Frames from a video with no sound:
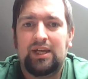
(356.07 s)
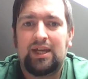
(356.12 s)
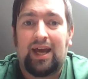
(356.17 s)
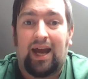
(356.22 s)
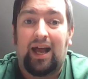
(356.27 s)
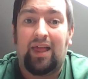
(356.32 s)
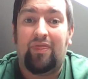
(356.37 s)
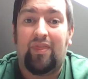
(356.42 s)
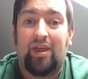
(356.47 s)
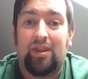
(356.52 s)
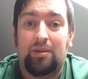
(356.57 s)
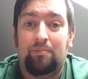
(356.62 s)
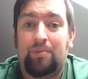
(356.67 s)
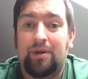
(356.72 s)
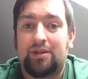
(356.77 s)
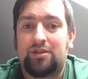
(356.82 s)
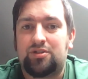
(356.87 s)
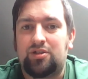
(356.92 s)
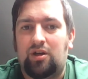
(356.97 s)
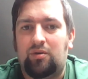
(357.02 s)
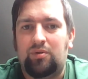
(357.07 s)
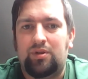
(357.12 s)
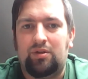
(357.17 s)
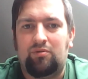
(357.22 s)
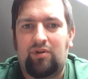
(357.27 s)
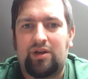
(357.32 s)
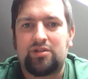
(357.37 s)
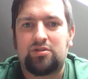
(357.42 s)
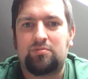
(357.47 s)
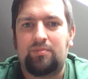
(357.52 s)
and then Big Show in the
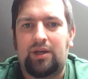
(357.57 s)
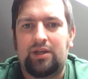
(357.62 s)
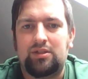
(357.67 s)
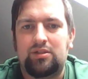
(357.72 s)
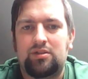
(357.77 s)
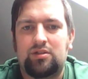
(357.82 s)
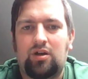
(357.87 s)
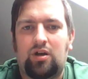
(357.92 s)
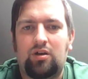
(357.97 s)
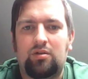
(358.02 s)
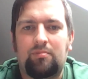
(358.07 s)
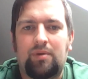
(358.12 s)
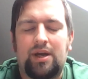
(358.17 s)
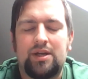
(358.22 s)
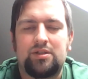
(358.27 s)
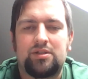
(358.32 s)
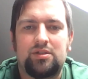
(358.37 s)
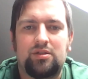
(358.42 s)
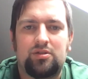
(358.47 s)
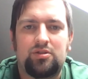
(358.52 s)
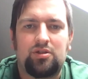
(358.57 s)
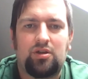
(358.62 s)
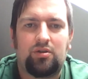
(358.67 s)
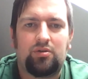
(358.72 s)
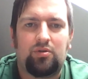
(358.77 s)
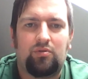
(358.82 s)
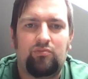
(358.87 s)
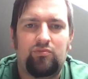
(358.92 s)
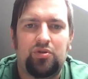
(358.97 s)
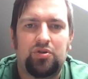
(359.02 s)
WrestleMania Dark match that showed
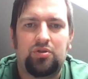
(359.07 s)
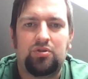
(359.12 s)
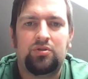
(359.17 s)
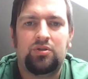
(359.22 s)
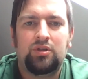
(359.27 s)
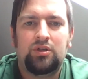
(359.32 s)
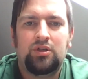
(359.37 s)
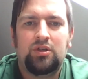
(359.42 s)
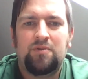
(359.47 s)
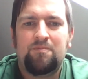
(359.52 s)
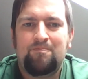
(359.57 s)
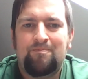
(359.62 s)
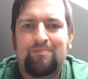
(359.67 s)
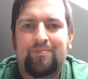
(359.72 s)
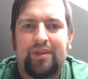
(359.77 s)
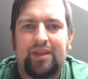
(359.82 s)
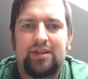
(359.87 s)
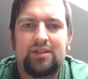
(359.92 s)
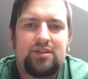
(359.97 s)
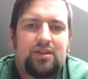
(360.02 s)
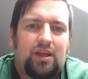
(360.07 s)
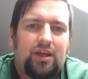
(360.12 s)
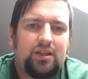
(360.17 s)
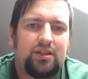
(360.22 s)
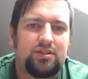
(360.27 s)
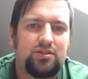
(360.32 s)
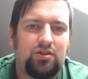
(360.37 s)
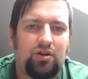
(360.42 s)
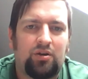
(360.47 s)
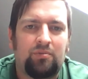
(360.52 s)
on Raw.
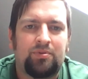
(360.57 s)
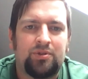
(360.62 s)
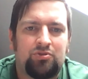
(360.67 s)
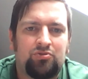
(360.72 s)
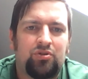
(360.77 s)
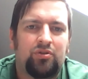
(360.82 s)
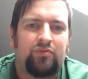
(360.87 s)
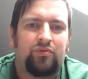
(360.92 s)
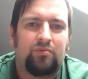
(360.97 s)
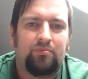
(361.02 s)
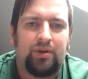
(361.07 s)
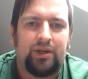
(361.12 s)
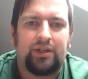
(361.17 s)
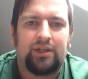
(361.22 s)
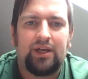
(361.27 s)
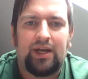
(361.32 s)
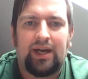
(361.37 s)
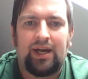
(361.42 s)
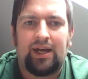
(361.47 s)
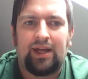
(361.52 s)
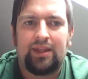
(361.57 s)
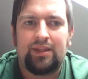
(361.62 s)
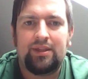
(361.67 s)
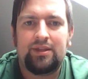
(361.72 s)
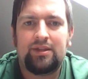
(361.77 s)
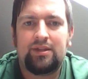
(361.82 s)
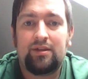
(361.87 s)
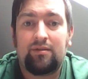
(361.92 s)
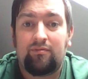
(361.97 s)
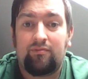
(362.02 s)
It's got to be Drew for me,
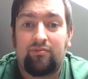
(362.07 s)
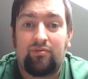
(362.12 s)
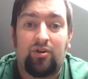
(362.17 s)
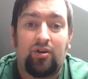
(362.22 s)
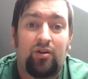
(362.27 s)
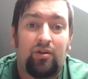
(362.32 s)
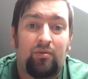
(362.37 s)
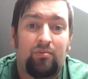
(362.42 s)
and for